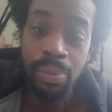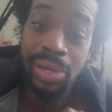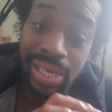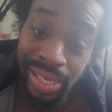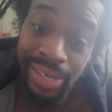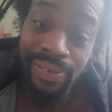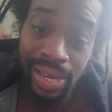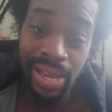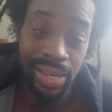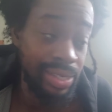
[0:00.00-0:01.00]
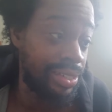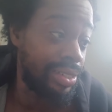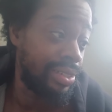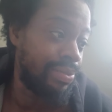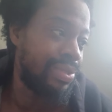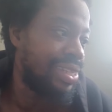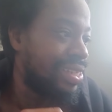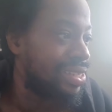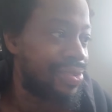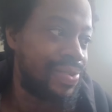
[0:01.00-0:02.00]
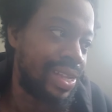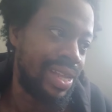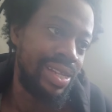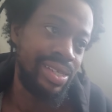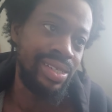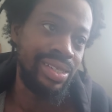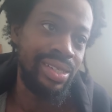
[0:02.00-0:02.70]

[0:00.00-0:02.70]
Believe that. Yeah. Believe that. Yeah.